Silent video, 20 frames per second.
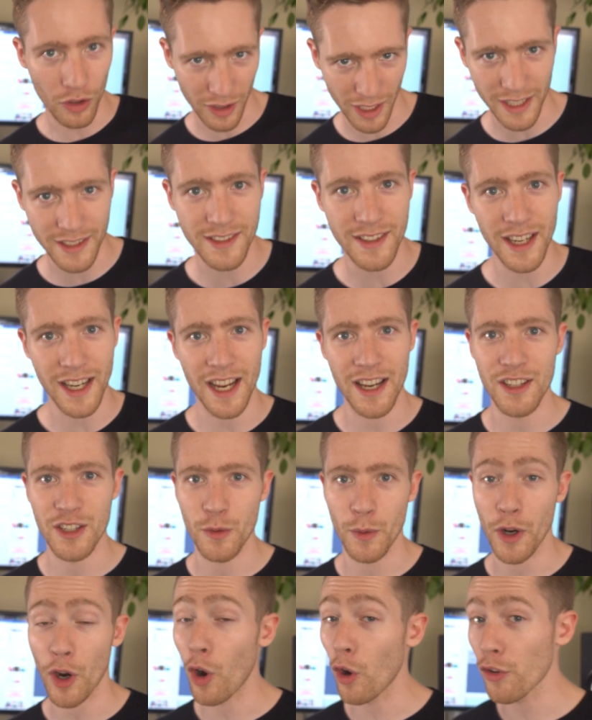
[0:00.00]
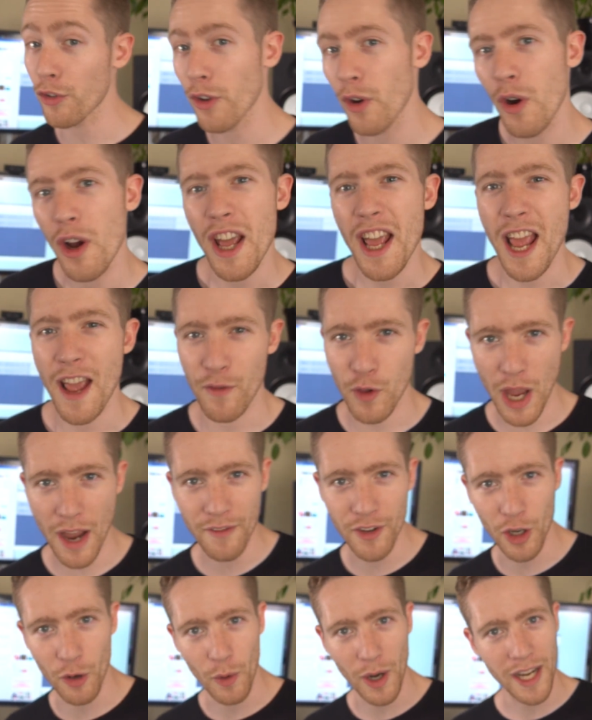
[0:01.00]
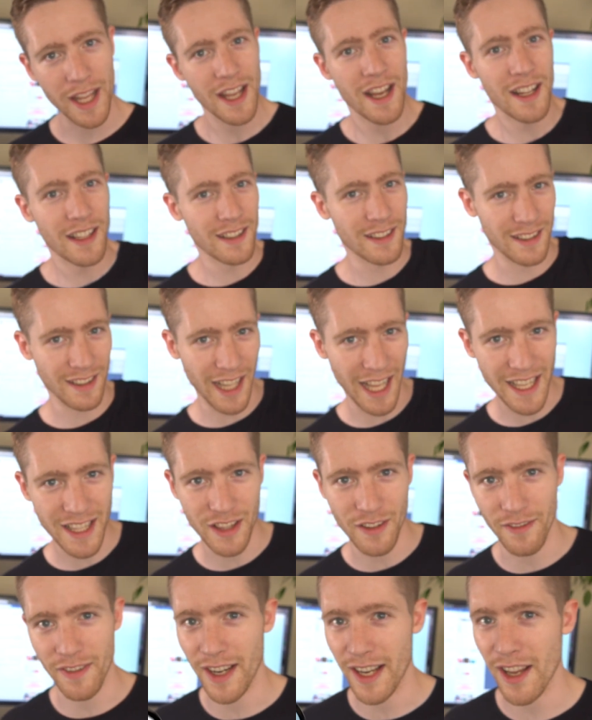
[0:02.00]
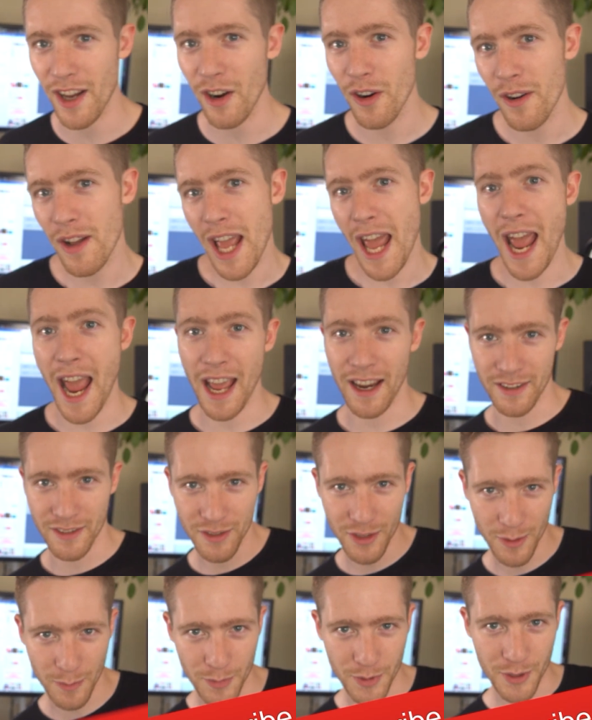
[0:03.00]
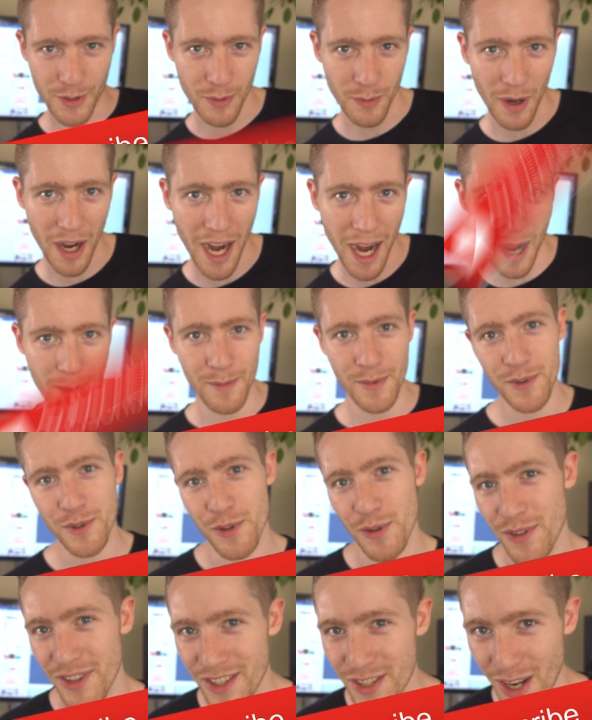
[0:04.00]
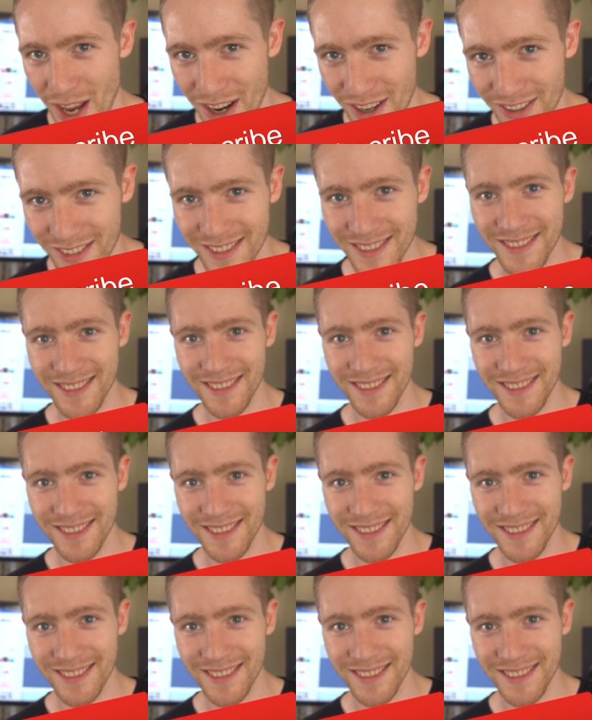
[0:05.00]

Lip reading: Let's dig into it. Also, if you haven't already, like the video and subscribe to the channel.